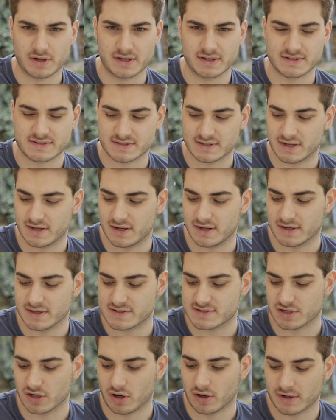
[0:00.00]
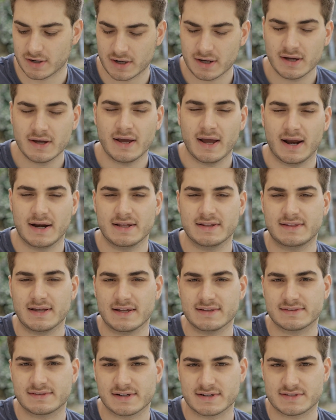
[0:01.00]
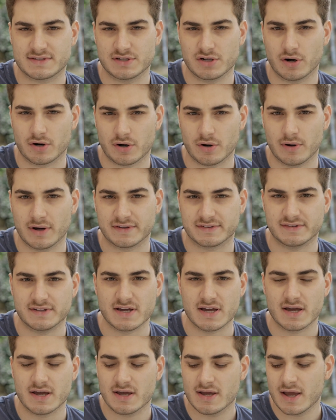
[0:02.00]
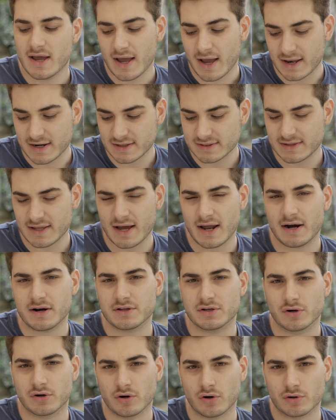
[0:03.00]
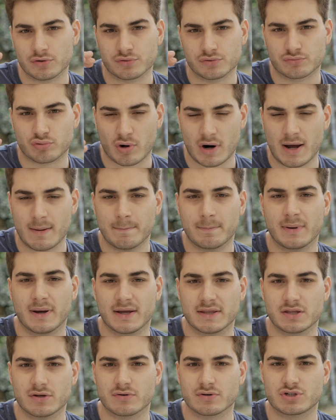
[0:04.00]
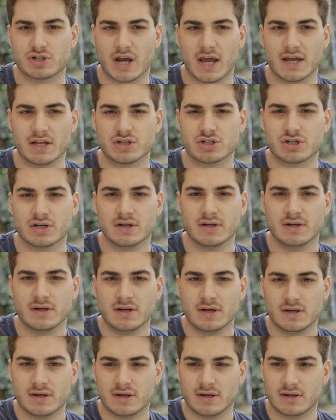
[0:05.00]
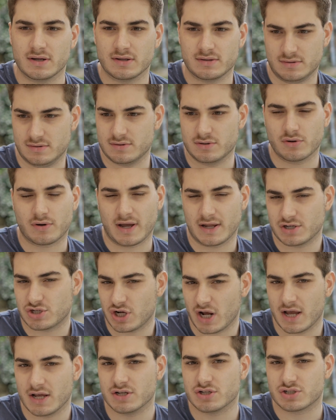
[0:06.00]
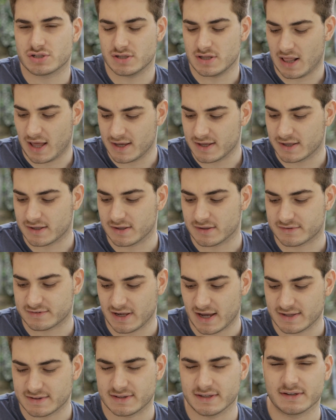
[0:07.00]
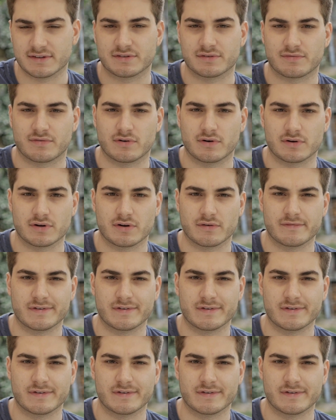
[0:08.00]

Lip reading: is it's on, and it enters your OSD. And in there you go to trump and you can change like settings for your